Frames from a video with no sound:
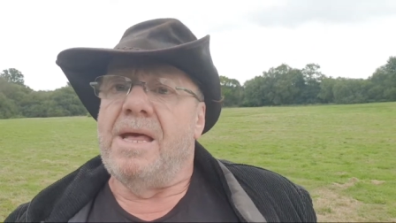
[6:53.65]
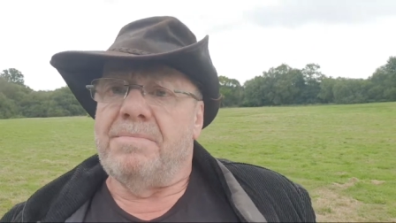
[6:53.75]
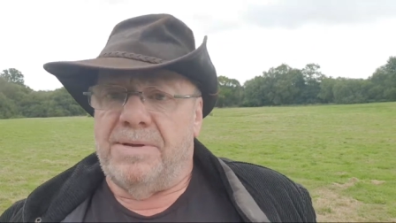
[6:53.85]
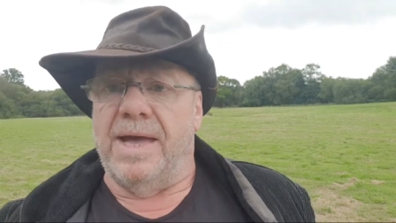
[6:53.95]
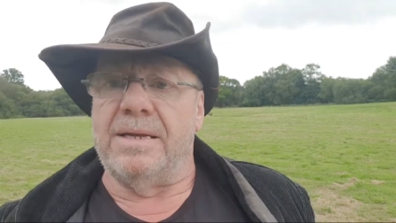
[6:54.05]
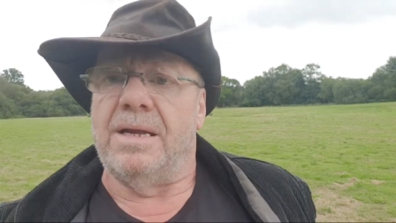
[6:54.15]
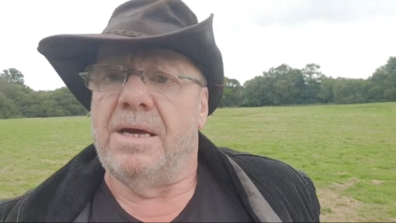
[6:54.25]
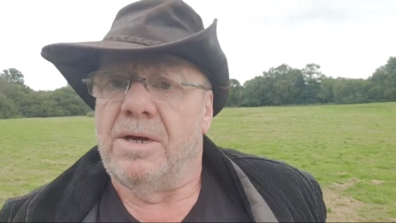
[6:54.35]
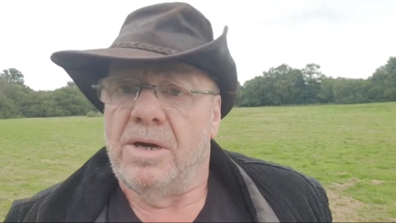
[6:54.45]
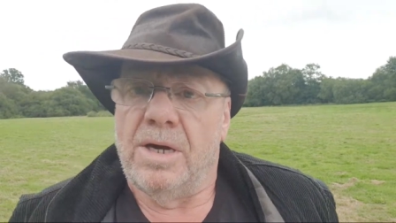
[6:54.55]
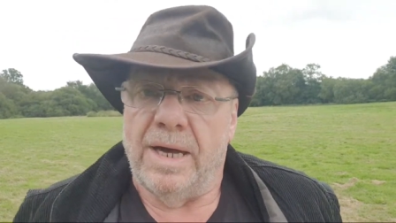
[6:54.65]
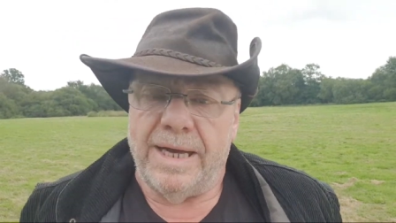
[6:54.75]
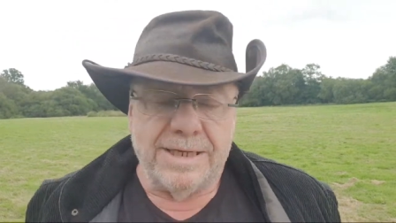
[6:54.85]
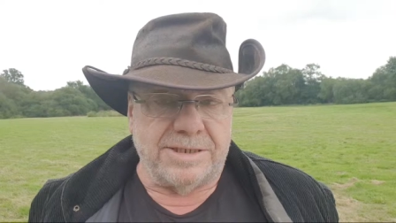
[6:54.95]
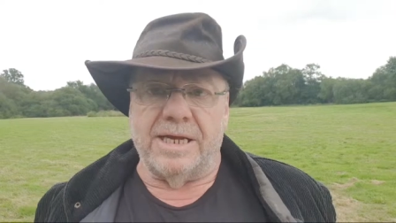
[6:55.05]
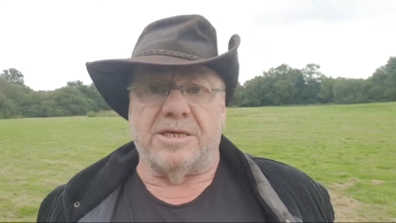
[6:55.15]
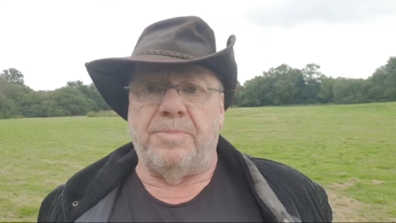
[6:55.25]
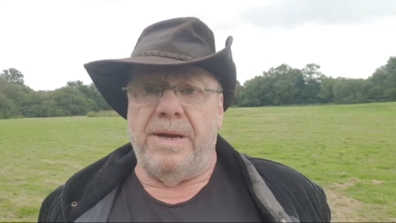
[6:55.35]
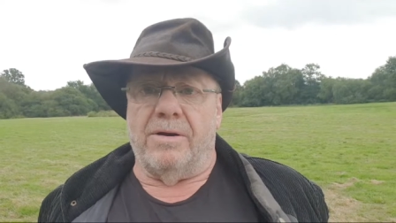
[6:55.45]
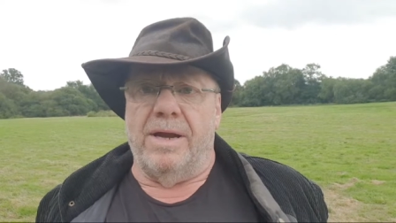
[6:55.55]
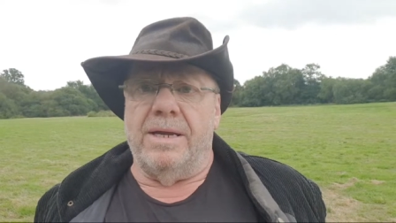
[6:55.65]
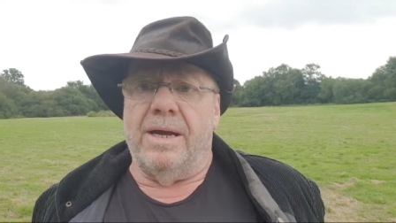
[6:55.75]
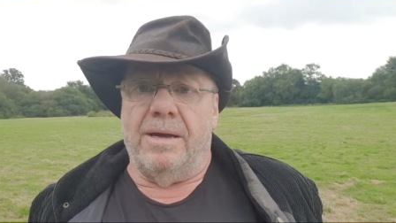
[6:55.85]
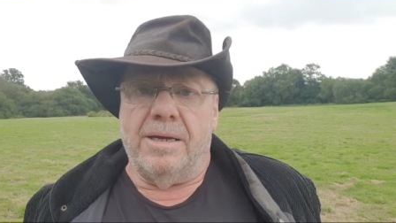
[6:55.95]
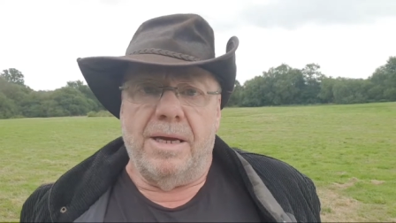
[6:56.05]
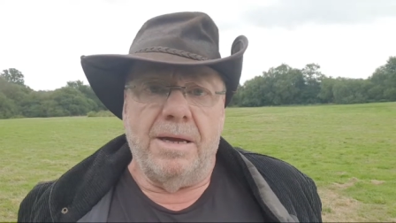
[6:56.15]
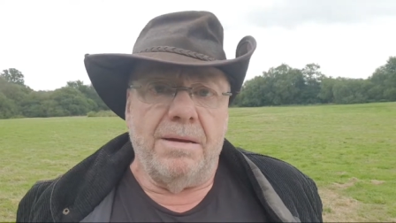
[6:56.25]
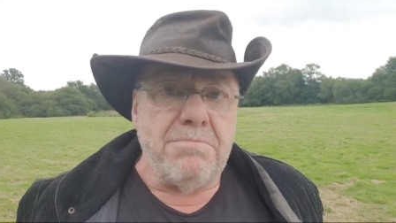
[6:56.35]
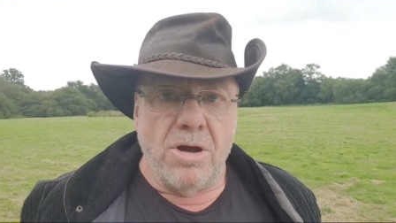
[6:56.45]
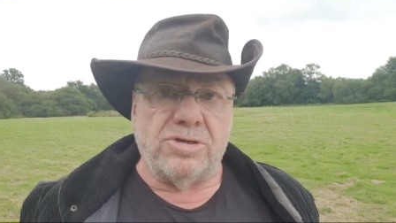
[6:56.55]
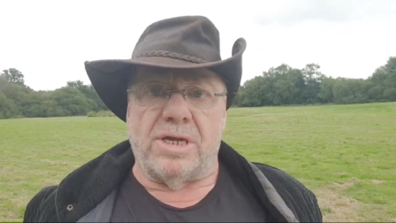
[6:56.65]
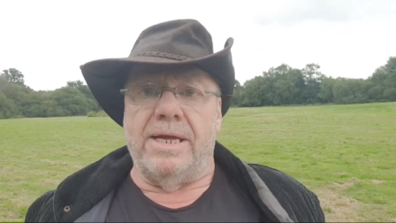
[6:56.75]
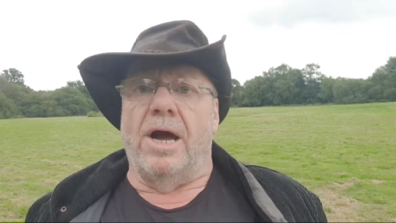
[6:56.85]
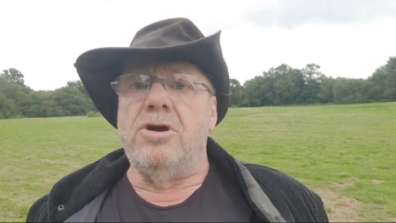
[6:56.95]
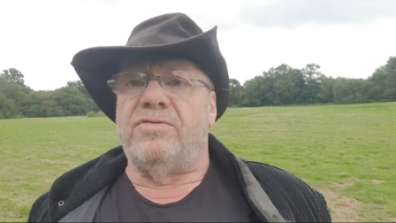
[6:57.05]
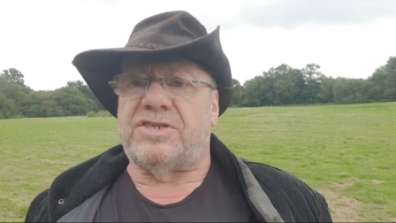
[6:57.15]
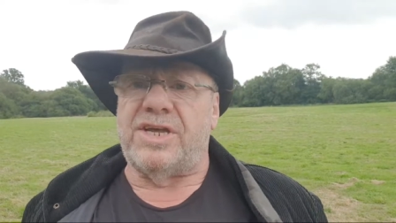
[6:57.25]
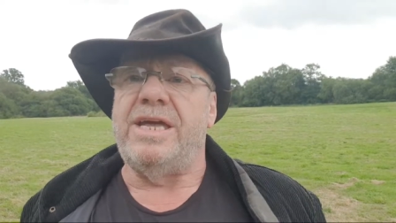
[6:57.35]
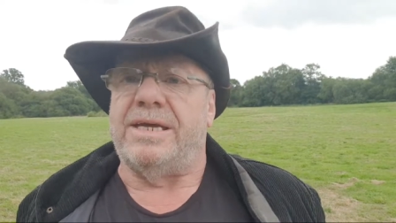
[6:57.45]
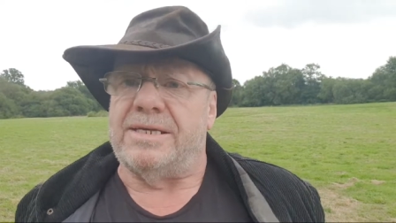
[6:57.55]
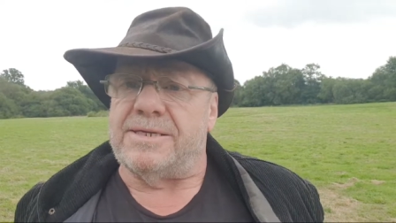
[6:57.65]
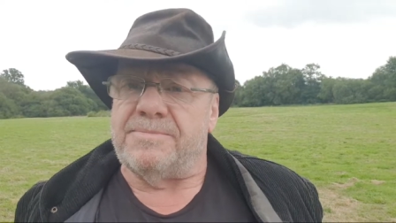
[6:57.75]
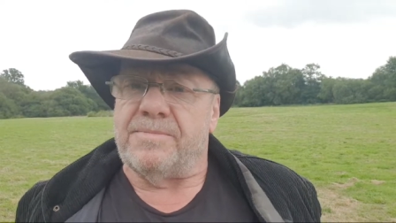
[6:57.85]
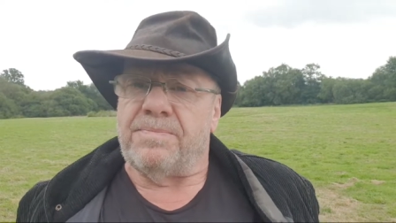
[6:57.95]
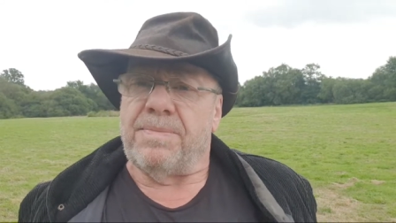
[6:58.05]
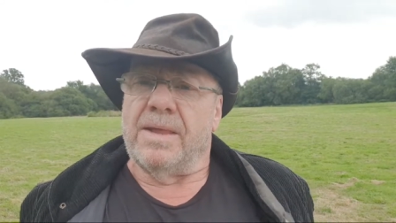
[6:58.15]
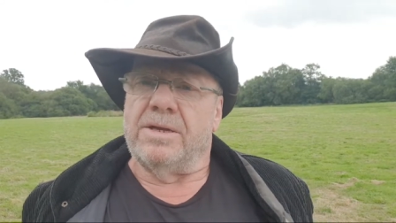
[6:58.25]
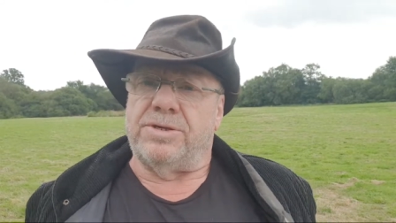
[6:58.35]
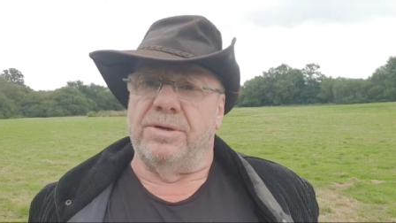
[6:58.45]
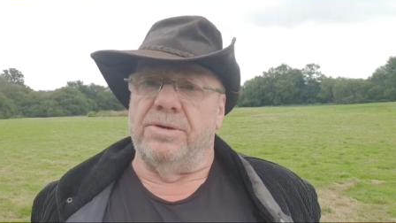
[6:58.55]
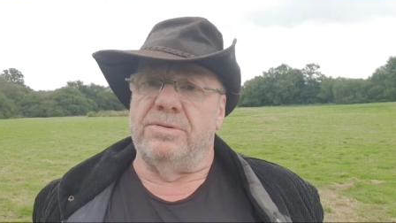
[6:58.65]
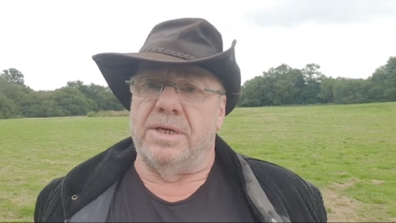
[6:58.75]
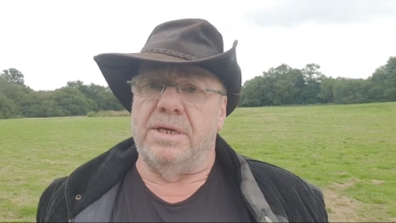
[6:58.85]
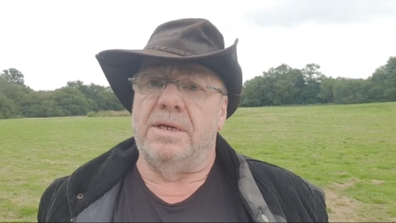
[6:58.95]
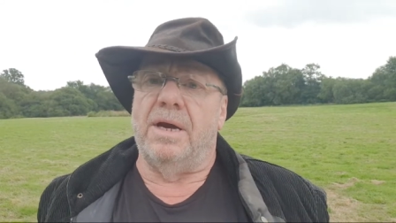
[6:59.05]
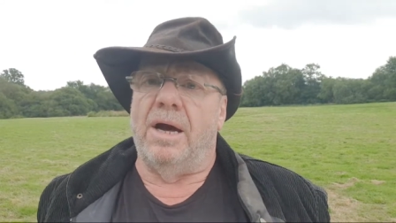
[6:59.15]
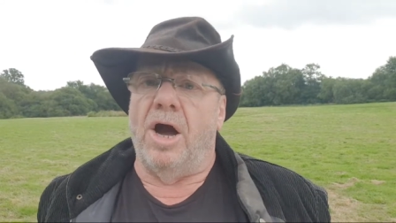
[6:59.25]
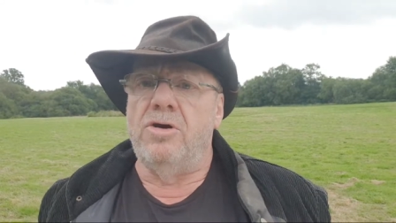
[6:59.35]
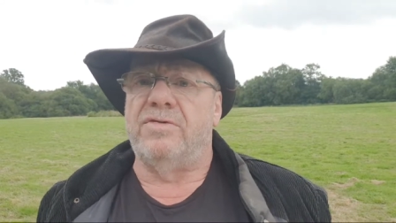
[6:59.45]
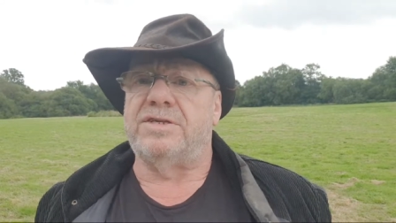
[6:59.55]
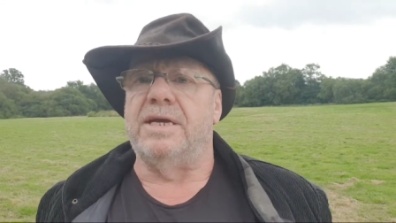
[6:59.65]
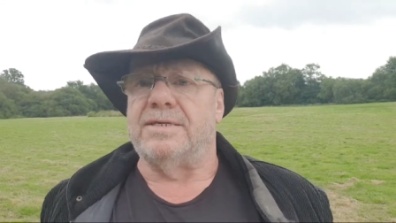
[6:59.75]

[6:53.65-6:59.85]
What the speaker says: but then it's disappearing mostly overseas to the overseas